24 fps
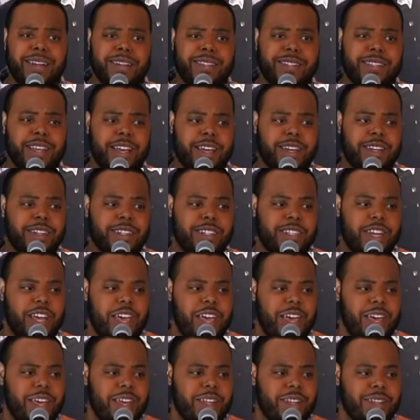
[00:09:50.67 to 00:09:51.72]
a second
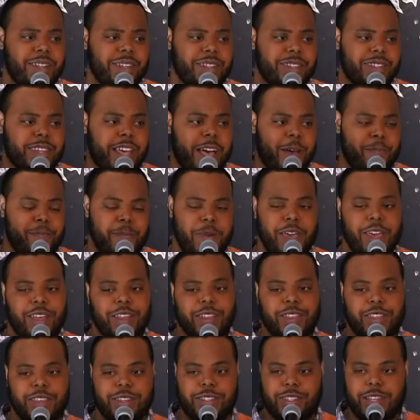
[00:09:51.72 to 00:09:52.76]
chance, I make
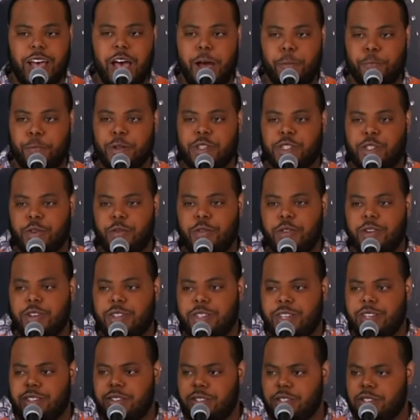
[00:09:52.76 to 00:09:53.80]
this
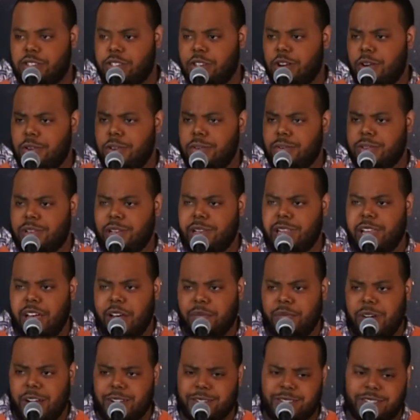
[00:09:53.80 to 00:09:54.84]
opportunity to show you the
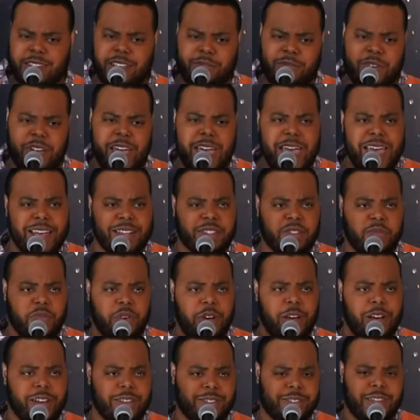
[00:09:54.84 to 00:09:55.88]
love our Savior has for
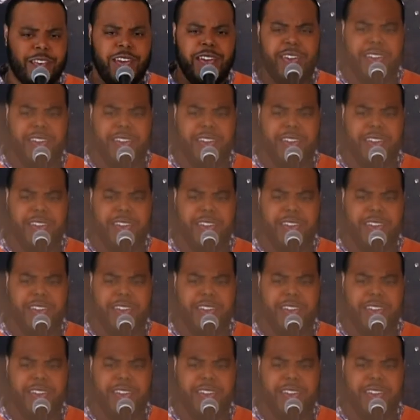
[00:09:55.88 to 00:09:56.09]
us.